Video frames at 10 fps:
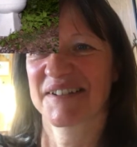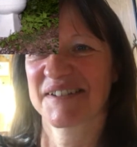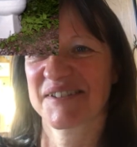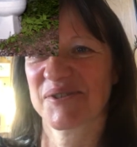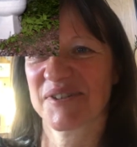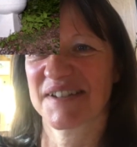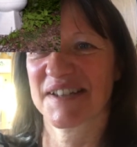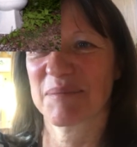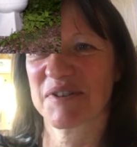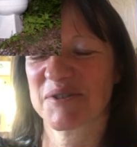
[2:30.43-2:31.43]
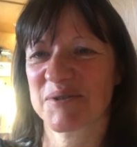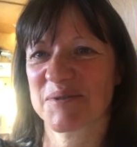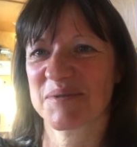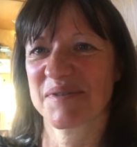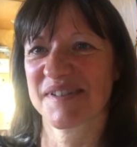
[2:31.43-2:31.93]
toilet
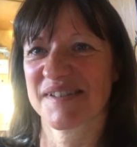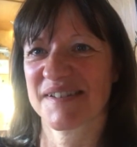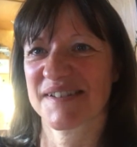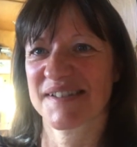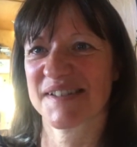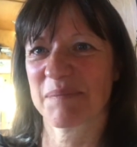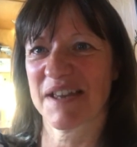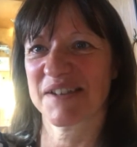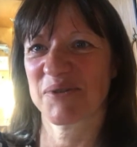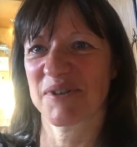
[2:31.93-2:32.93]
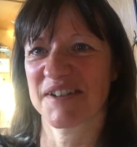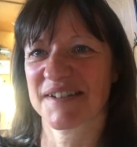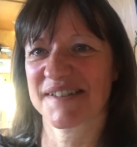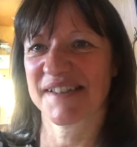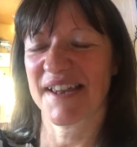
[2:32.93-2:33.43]
chemicals, spare toilet
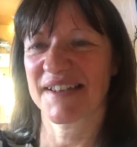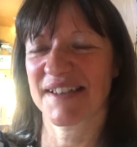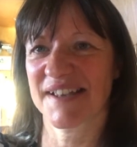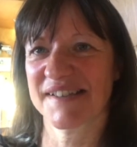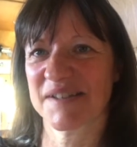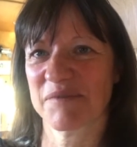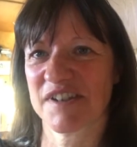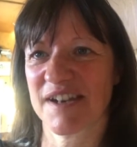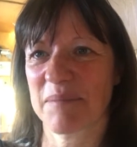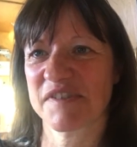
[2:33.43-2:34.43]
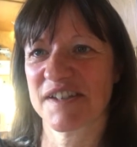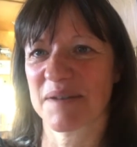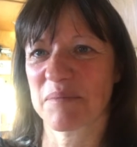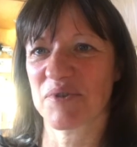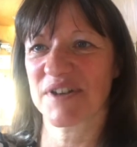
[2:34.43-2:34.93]
cassette in case there wasn't an emptying
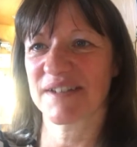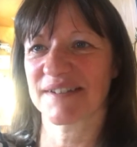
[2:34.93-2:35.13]
point,